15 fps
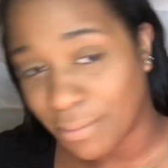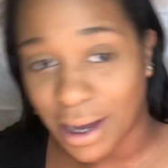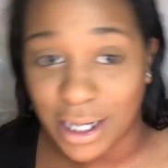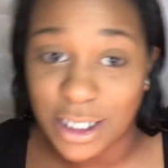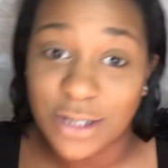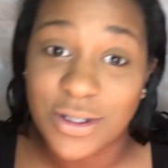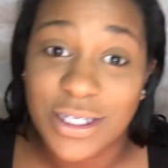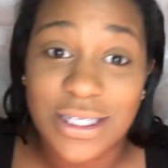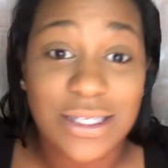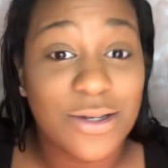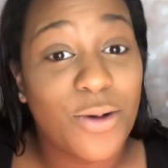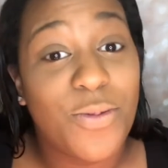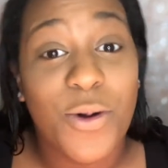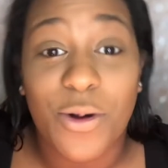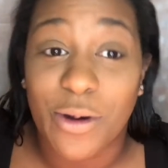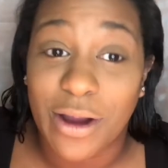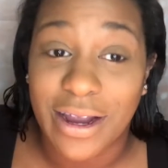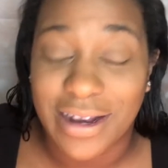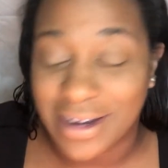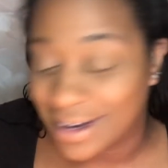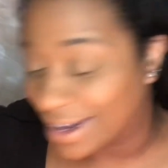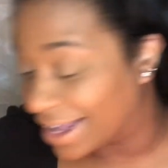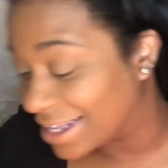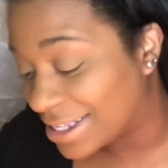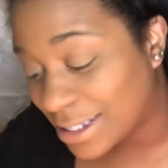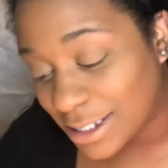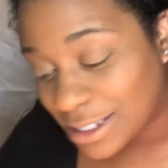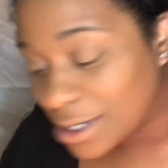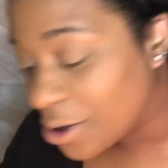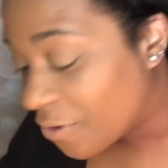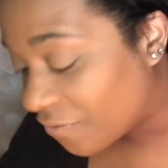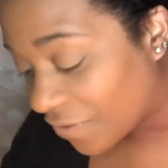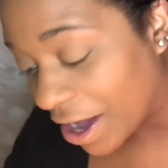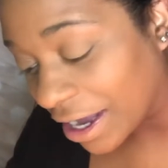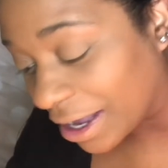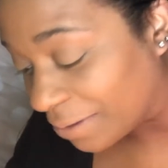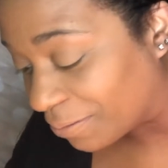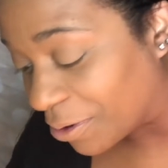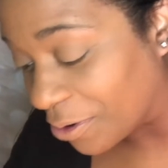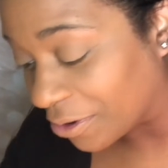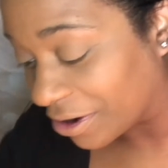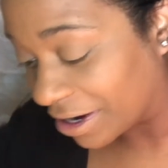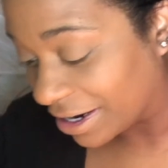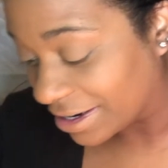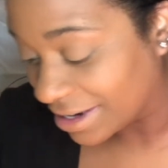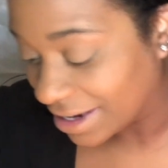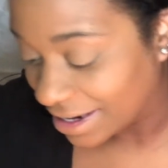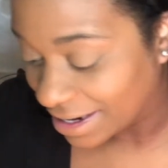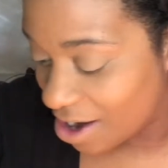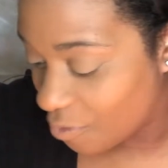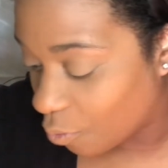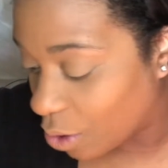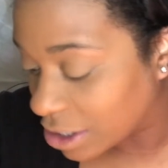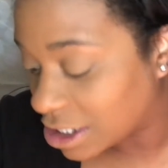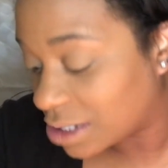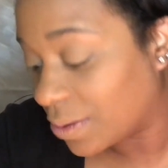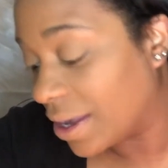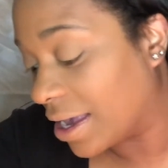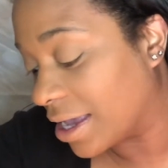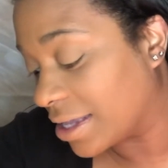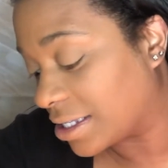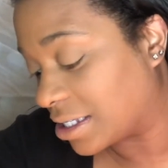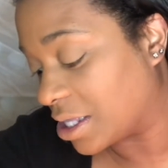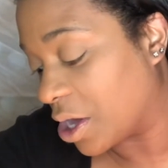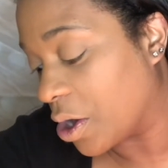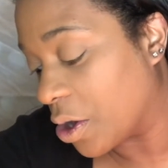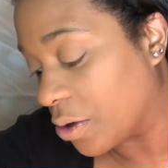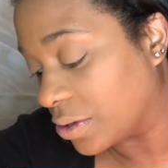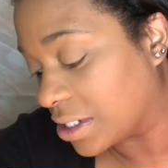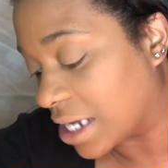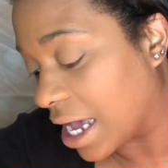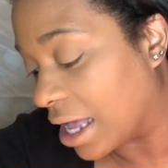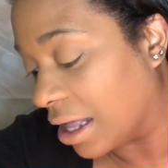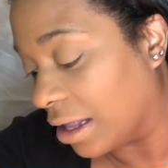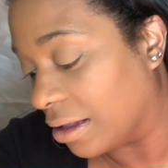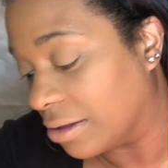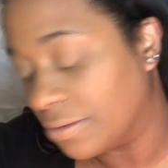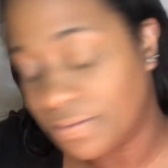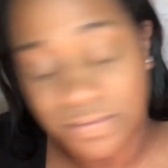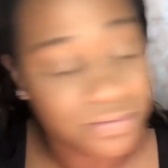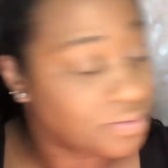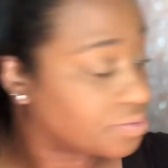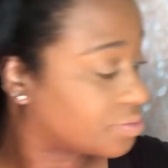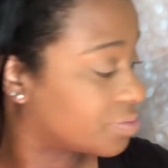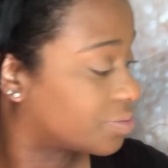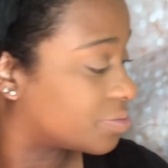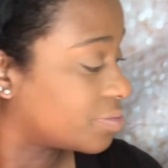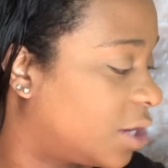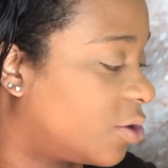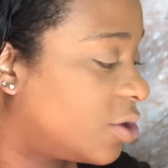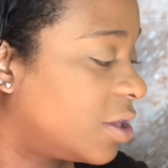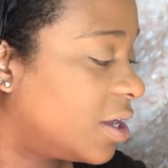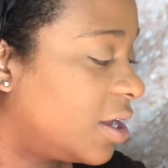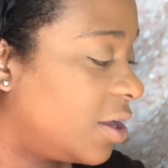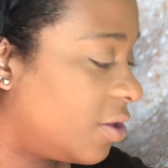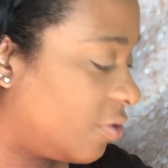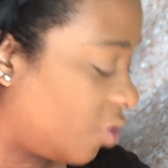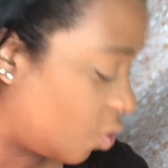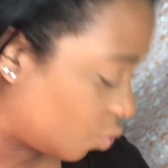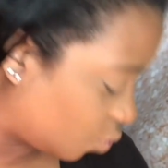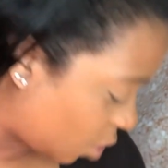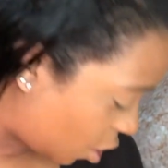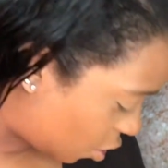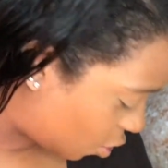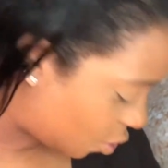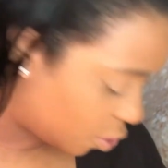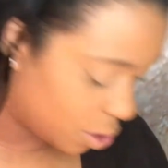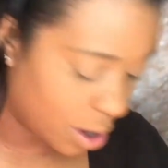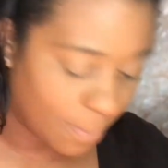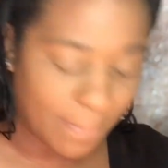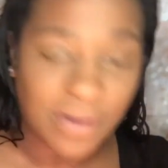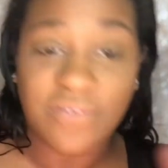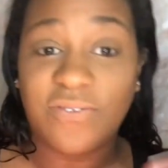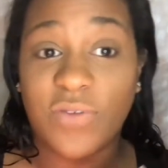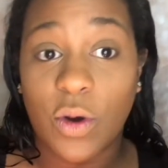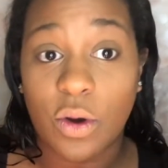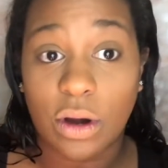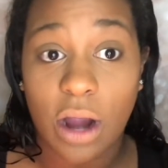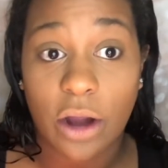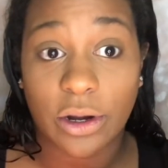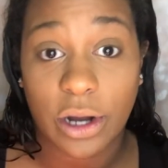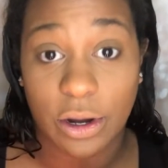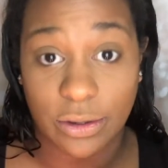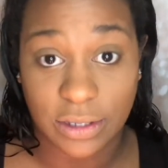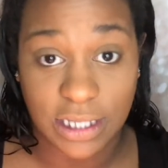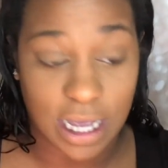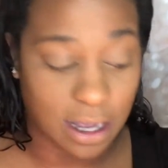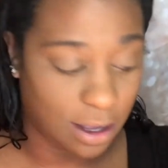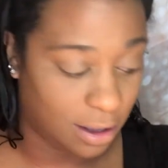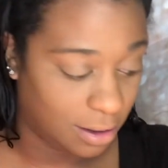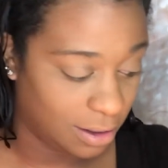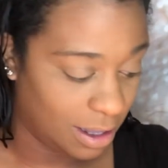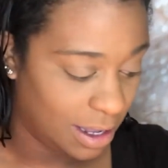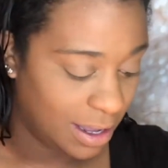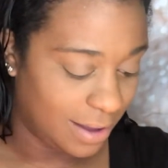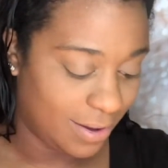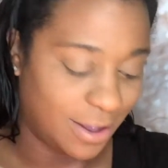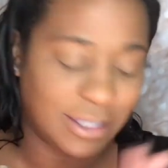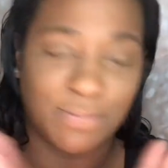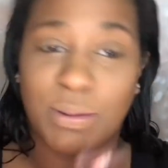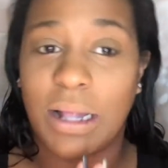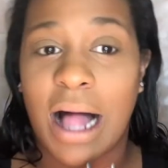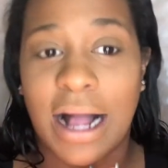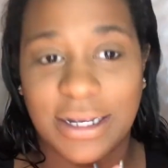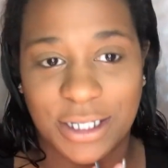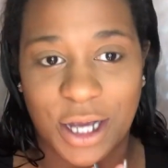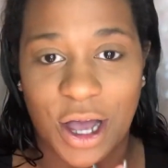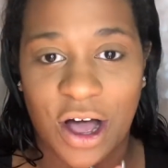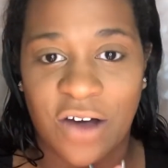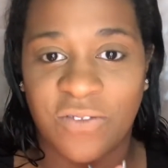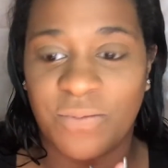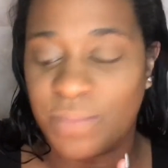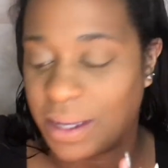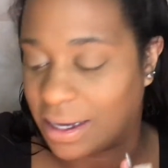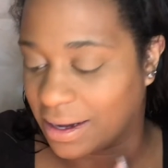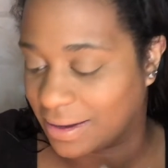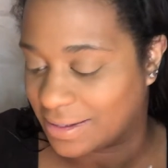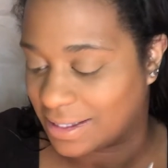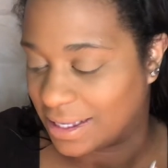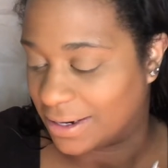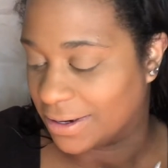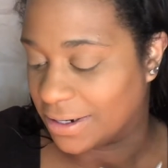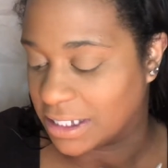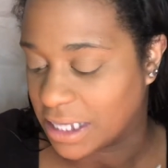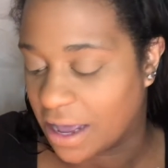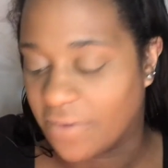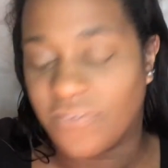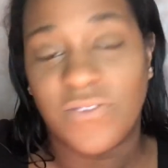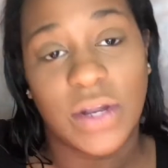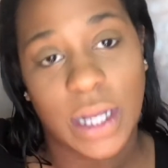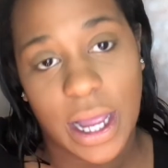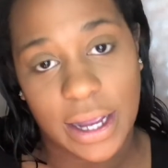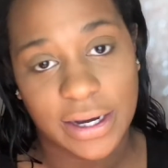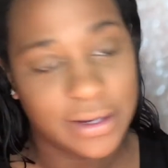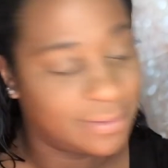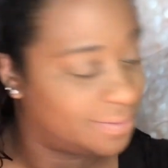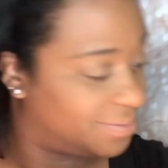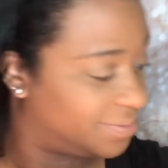Mind you, it's still pouring. It's still fucking pouring. And once we get to the hotel, literally the road before our hotel is blocked off because there's a flood.